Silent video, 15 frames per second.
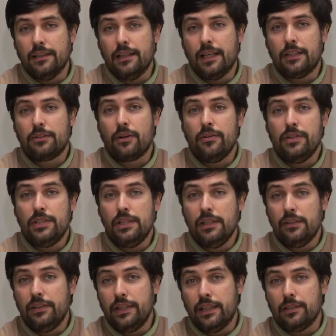electrical
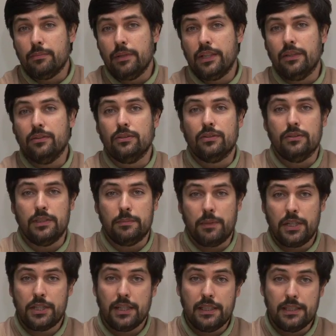engineering at McGill, so a
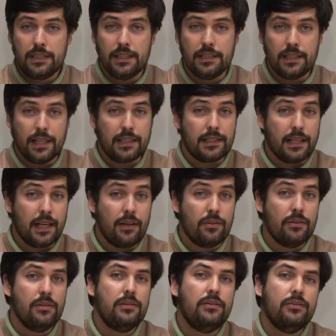specialist in
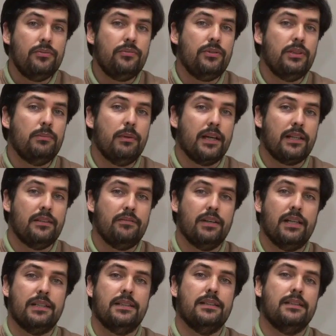tactile feedback
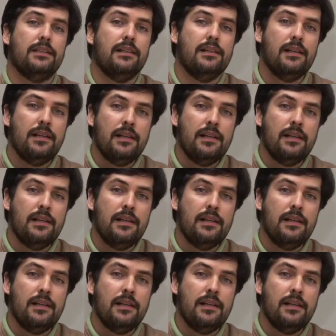devices.